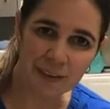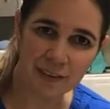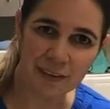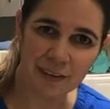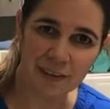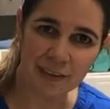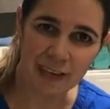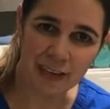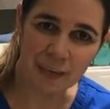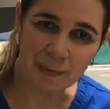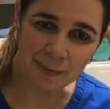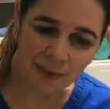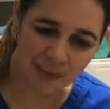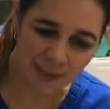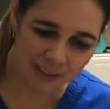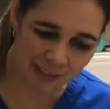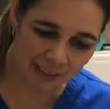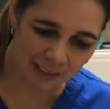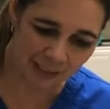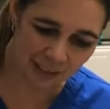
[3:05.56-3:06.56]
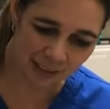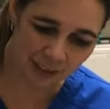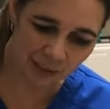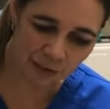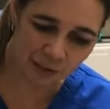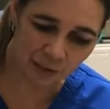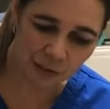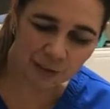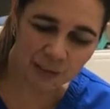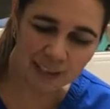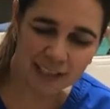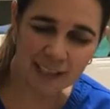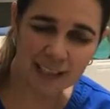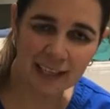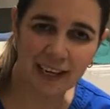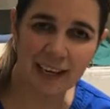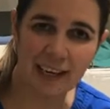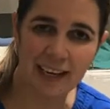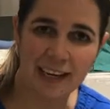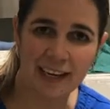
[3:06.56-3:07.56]
your animal has had surgery
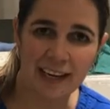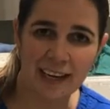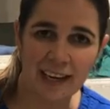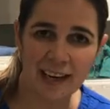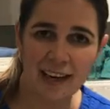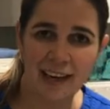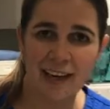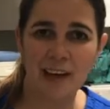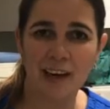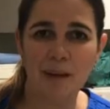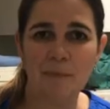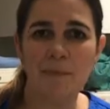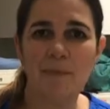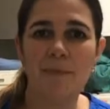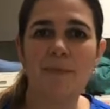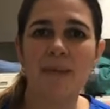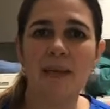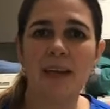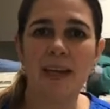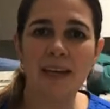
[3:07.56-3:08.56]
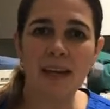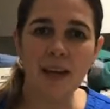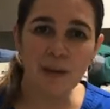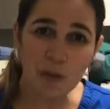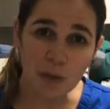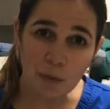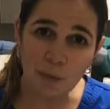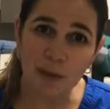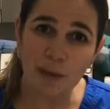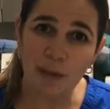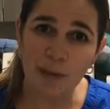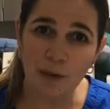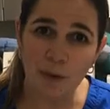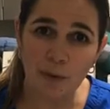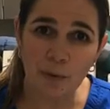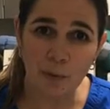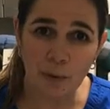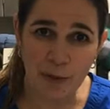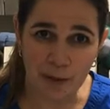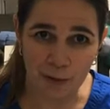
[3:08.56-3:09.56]
today, and now you want to
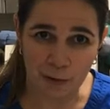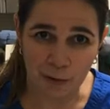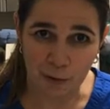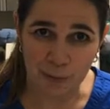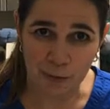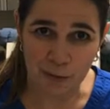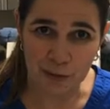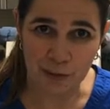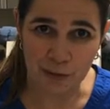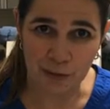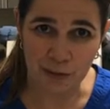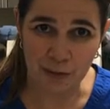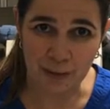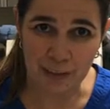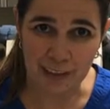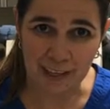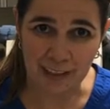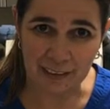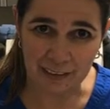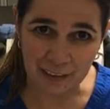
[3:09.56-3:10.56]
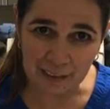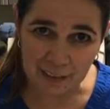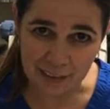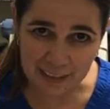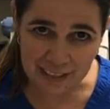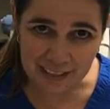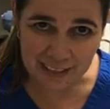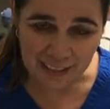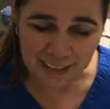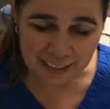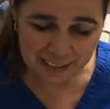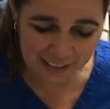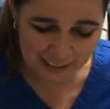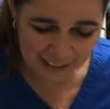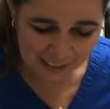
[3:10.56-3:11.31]
know what normal surgery site looks like.